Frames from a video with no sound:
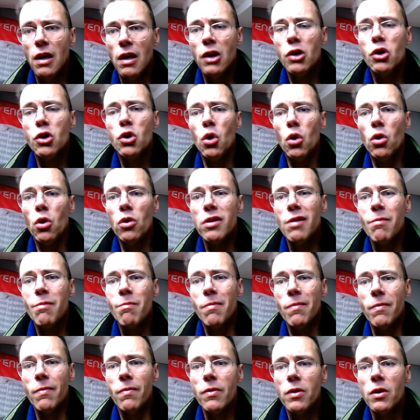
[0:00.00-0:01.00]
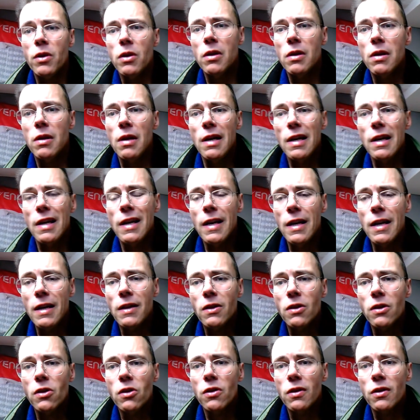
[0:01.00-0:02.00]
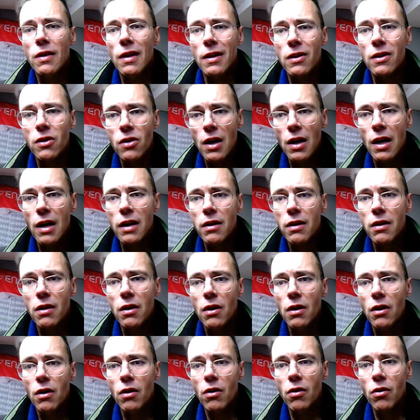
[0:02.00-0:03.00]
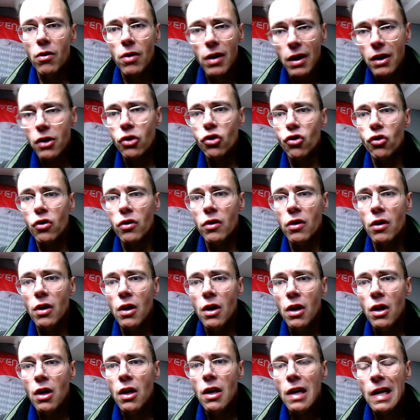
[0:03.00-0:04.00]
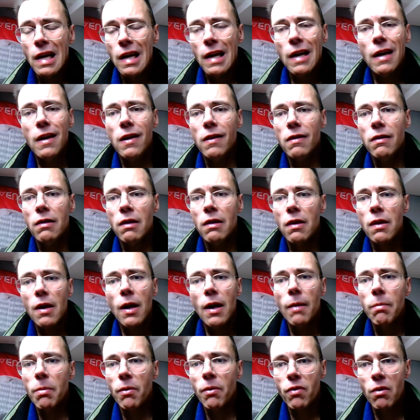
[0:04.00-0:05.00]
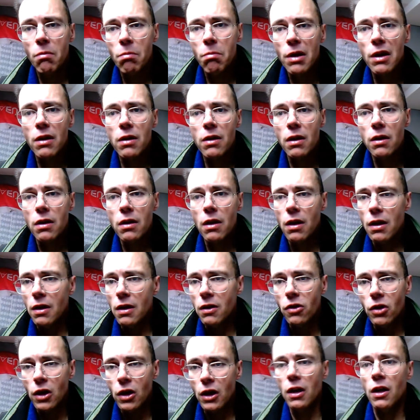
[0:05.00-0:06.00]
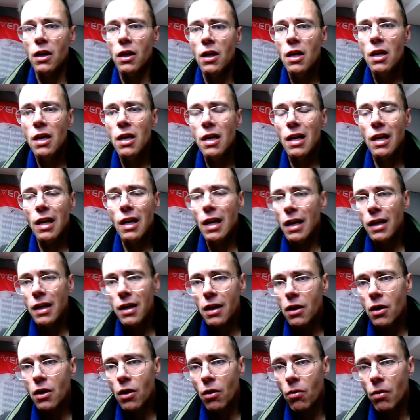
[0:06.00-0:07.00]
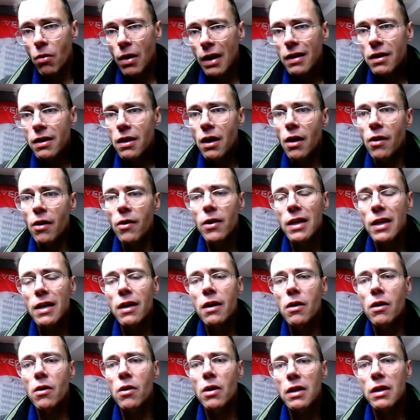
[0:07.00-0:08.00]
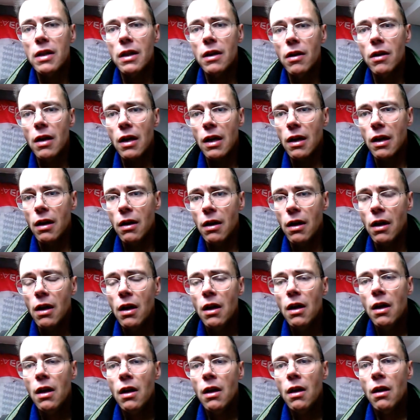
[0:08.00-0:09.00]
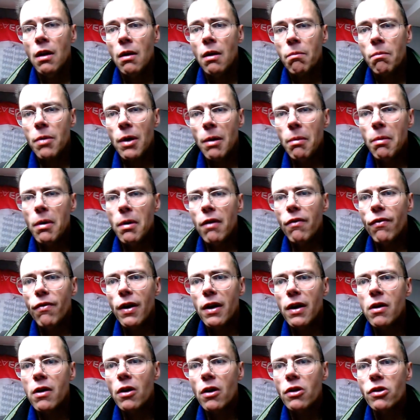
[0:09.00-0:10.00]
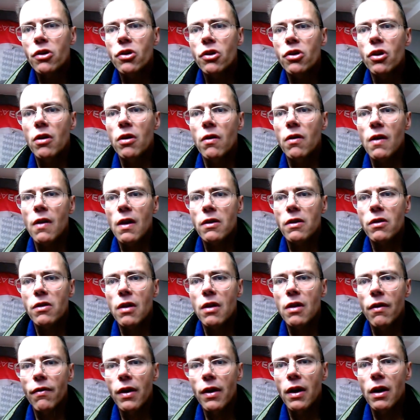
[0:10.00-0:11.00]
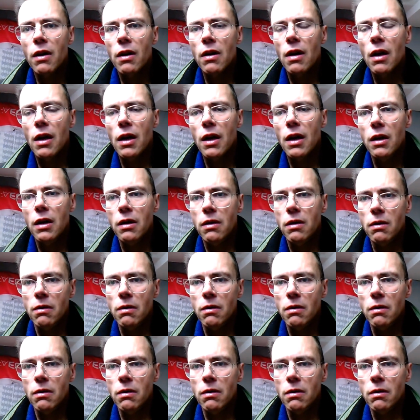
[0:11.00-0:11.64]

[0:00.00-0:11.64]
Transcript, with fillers: I told him his exact location and the type of the building that he's in. And I can go right now, I can go there and I can, probably if I concentrate on that stuff, I, I,